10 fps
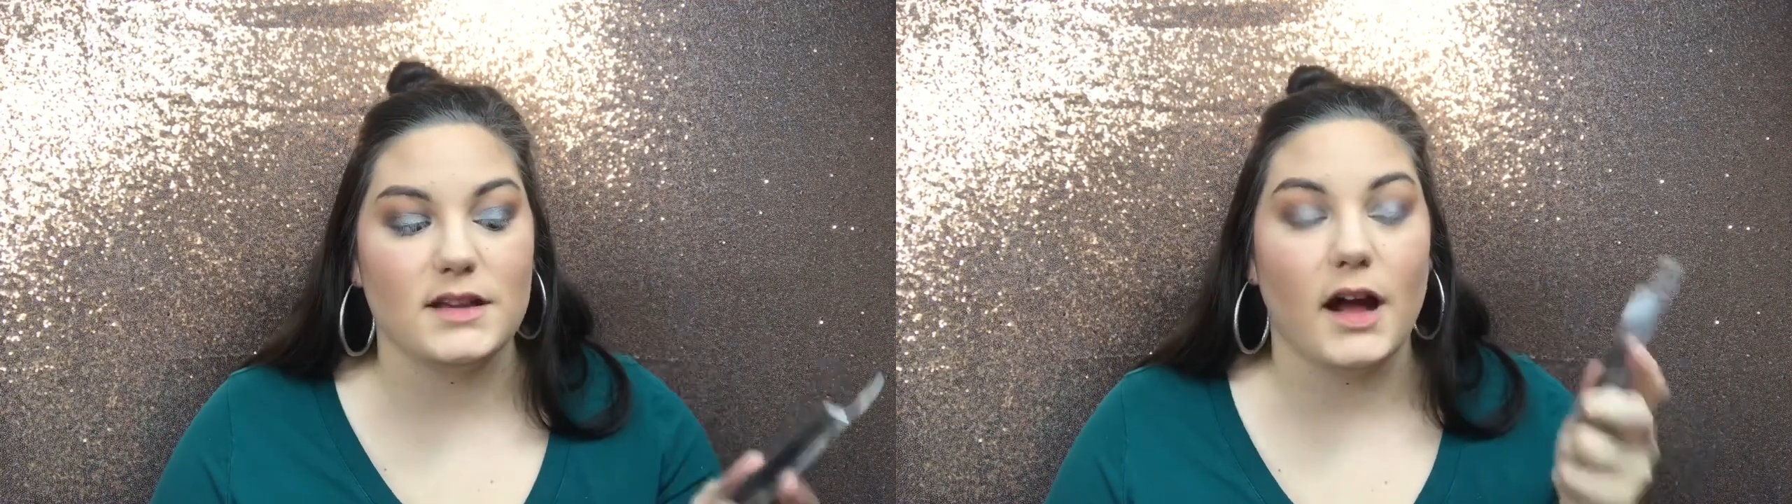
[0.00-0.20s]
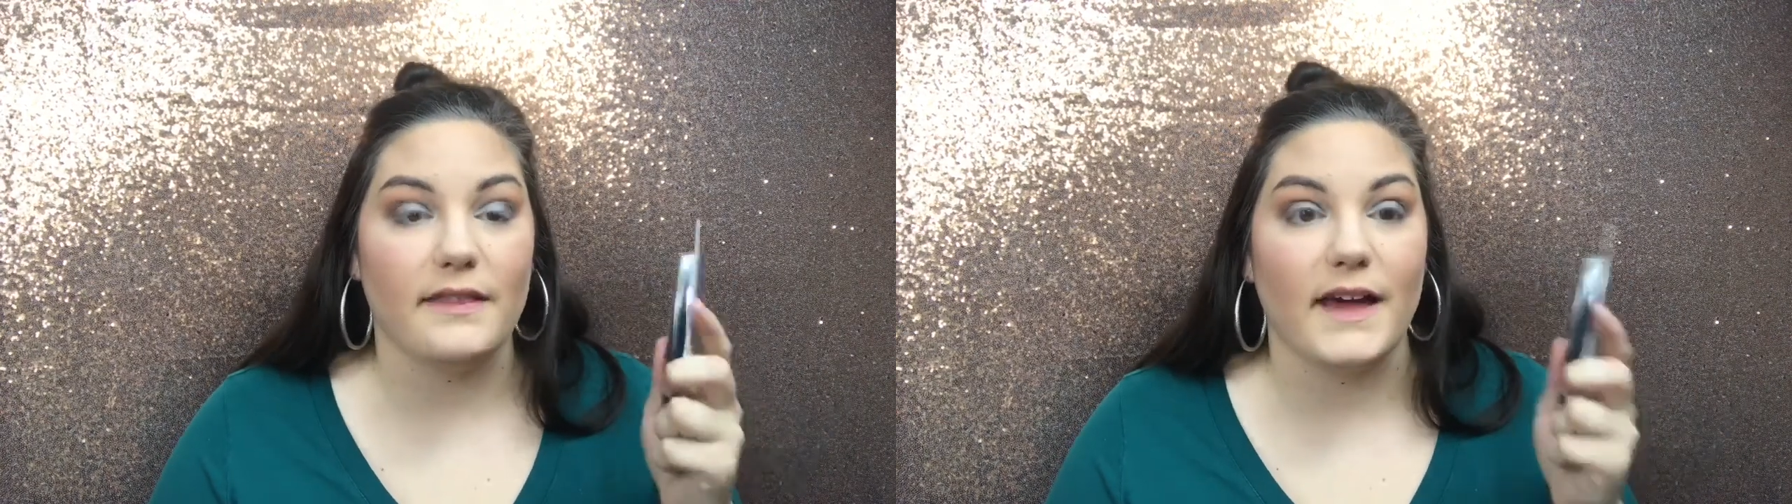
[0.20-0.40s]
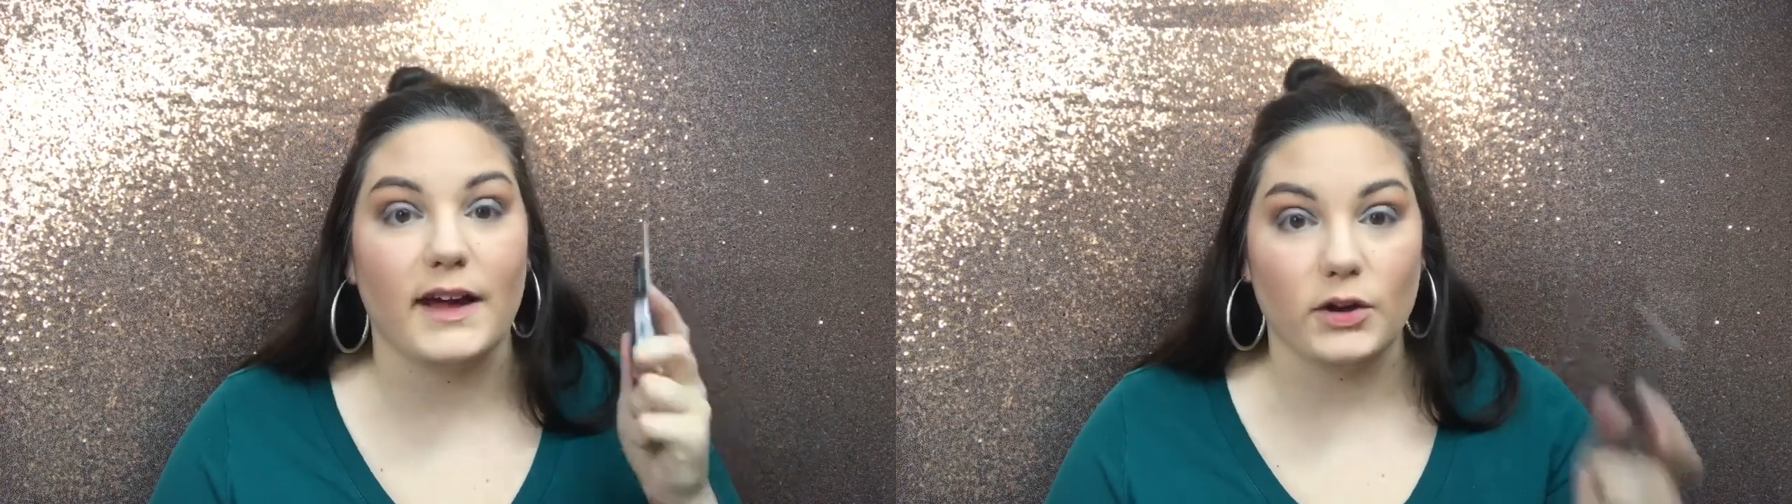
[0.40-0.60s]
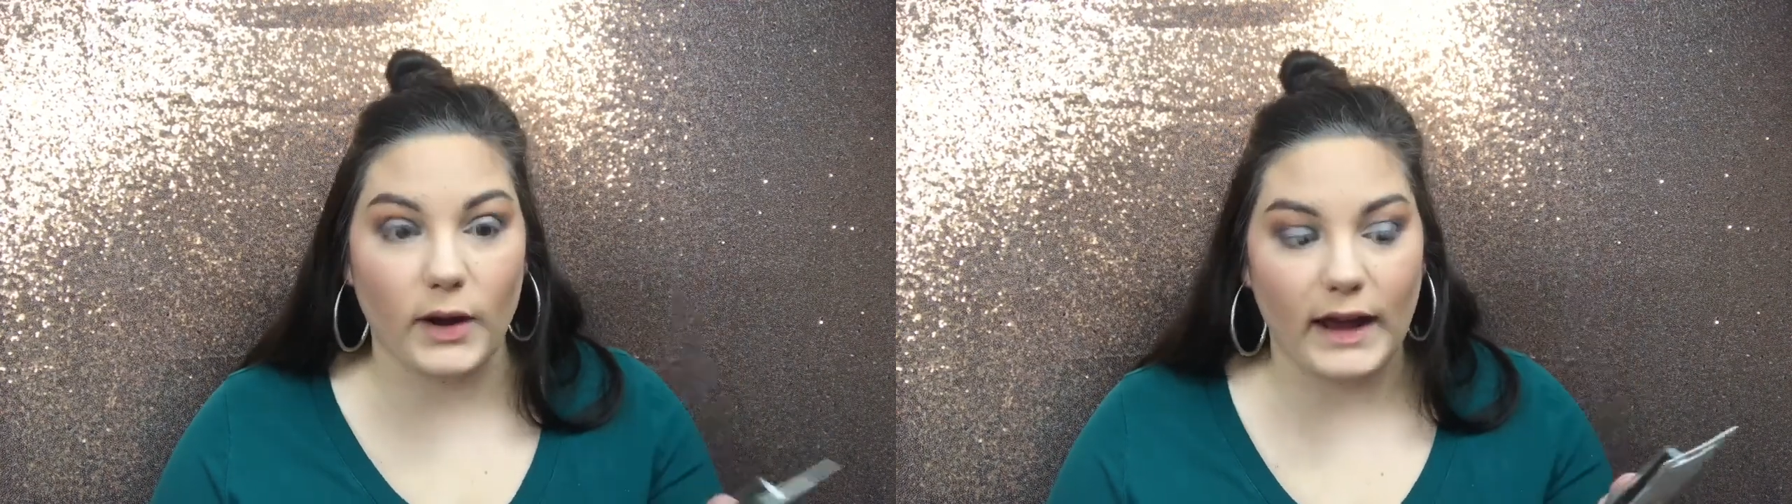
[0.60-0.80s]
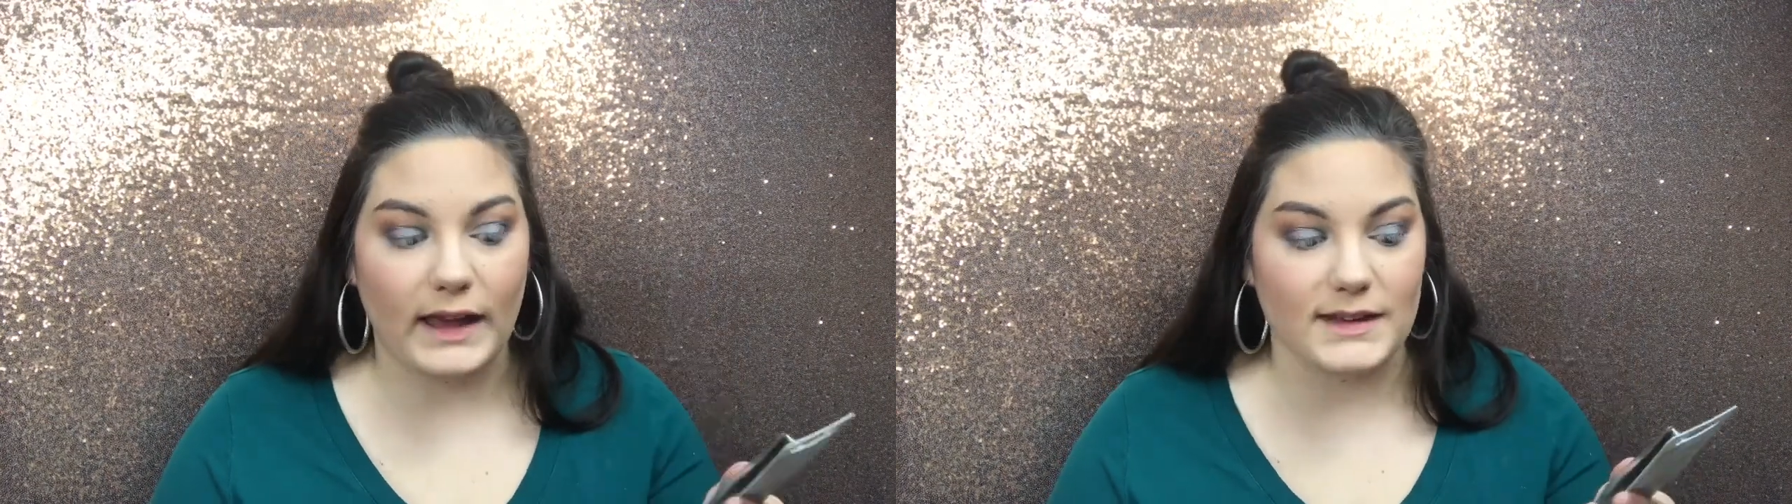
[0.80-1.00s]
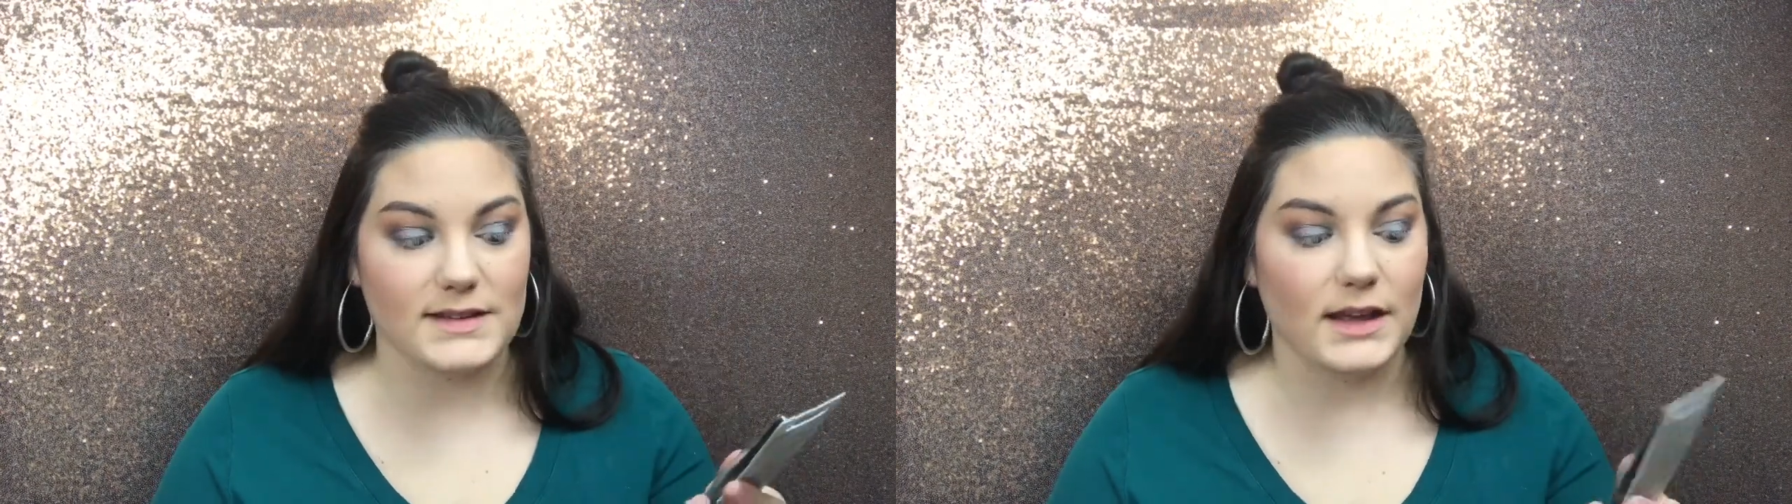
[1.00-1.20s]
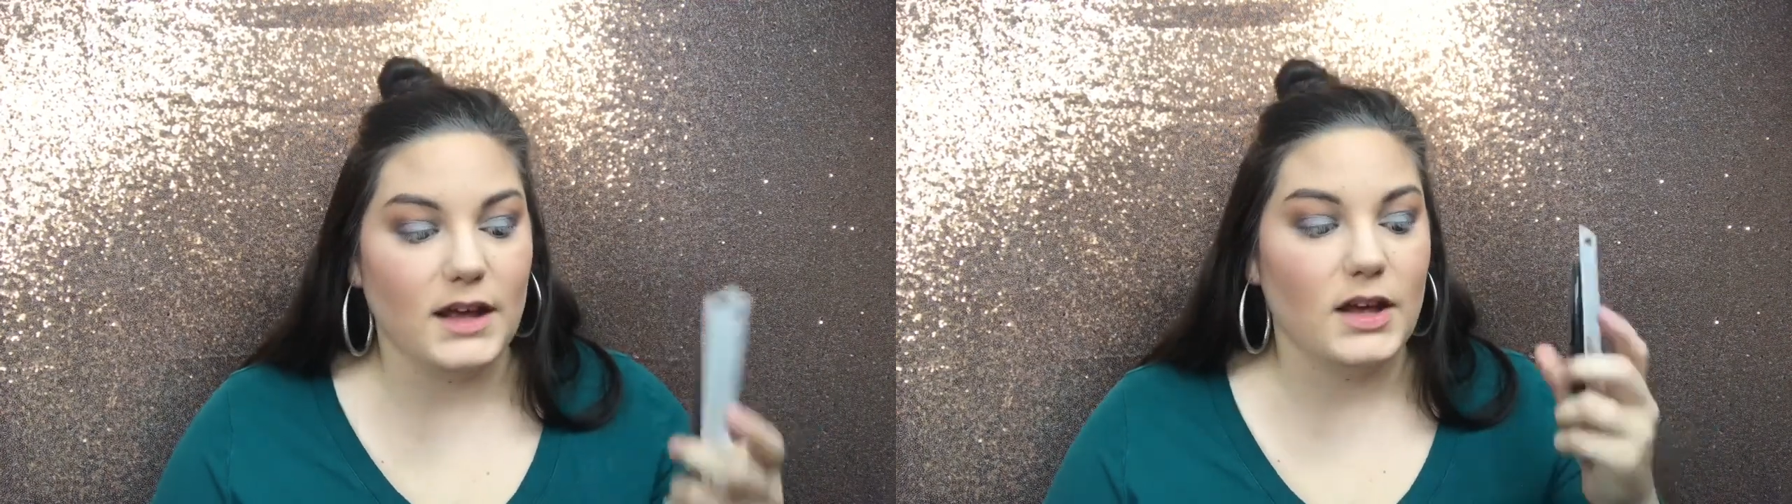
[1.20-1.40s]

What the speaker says: not that great.